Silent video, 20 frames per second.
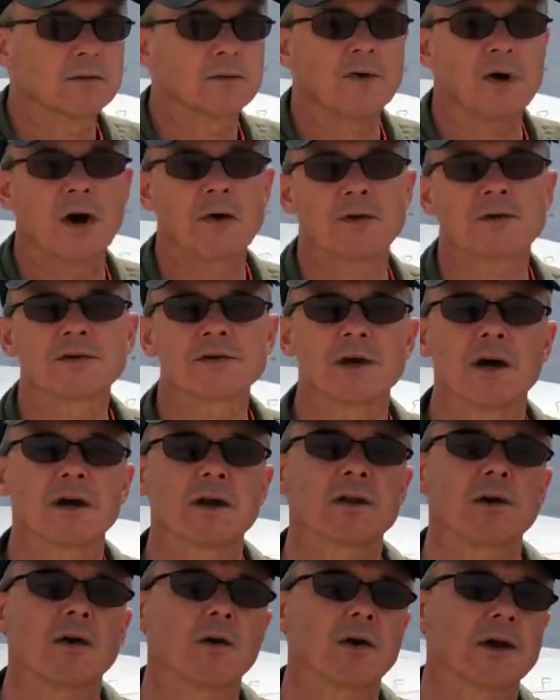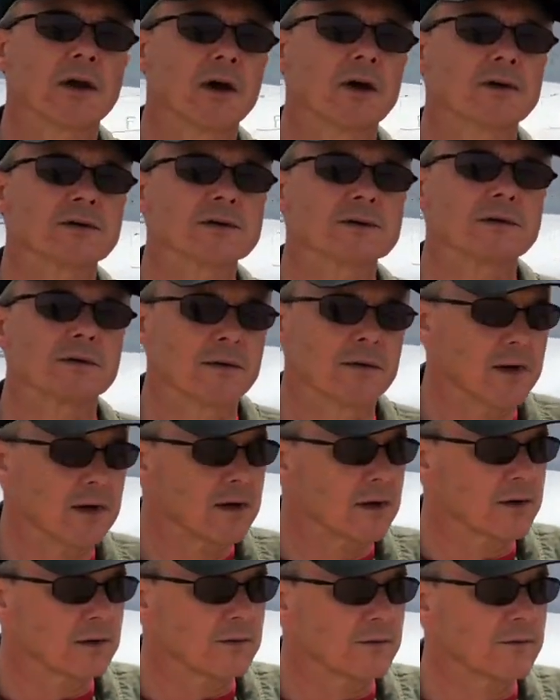Father, Son, and the Holy Ghost. They
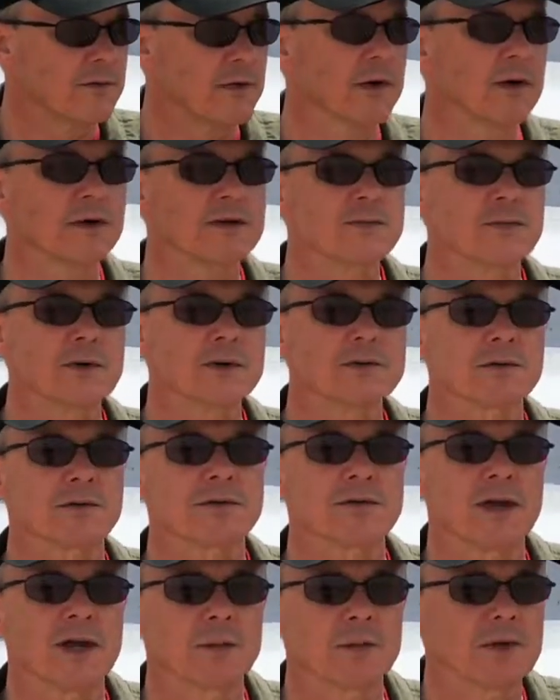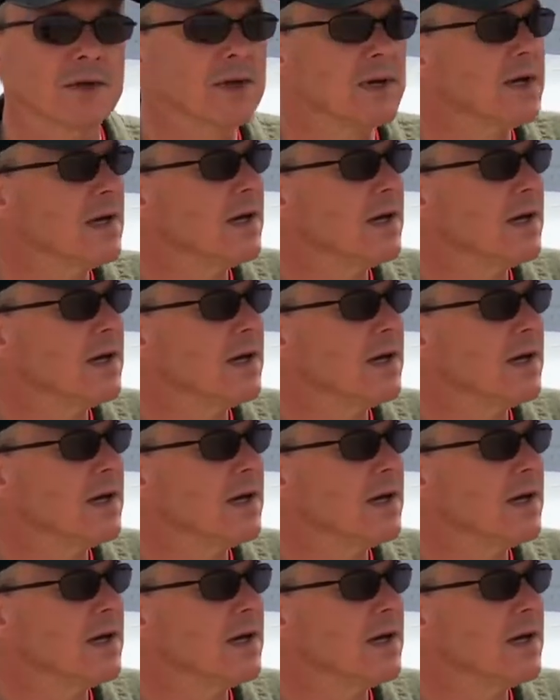are a very spiritual family.